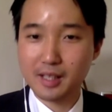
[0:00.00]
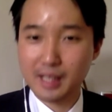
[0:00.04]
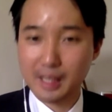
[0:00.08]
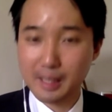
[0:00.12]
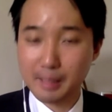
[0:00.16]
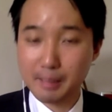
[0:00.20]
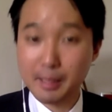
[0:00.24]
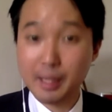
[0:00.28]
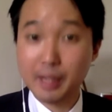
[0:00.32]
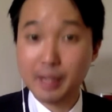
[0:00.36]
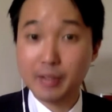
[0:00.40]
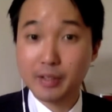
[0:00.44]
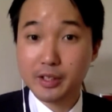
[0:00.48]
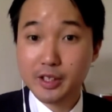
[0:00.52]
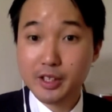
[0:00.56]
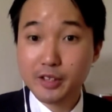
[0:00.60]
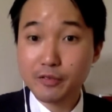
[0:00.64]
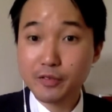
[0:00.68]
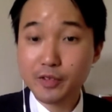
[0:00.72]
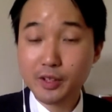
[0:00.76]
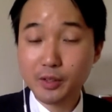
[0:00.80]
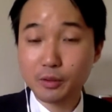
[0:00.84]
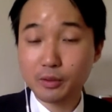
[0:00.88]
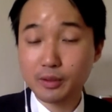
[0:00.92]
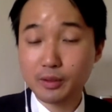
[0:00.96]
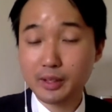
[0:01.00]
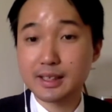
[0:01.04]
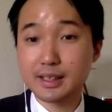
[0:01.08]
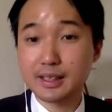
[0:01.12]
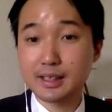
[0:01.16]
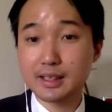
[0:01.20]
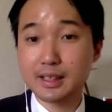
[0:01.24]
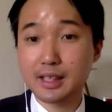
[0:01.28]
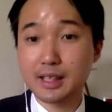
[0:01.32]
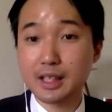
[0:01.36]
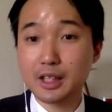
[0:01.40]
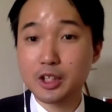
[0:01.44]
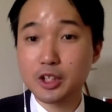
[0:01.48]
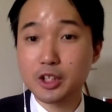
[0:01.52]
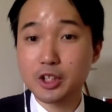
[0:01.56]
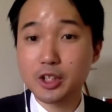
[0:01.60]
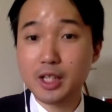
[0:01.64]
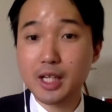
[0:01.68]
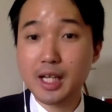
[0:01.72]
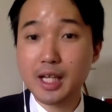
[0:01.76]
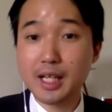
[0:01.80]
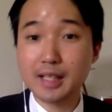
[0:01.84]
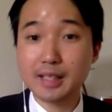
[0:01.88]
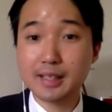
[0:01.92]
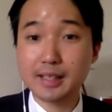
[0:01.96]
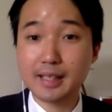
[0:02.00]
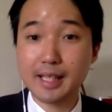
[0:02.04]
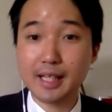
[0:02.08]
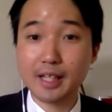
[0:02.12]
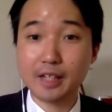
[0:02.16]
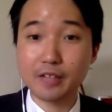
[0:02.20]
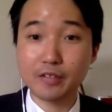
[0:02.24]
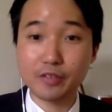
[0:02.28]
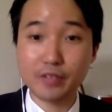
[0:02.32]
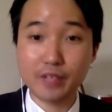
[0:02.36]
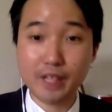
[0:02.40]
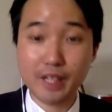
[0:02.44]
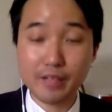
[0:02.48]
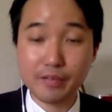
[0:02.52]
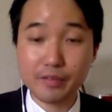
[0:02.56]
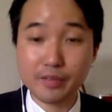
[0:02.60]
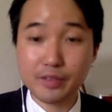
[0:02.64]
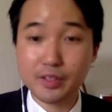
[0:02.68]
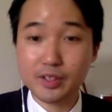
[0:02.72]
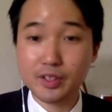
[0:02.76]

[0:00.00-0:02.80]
about difficult cases such as Alfie Evans.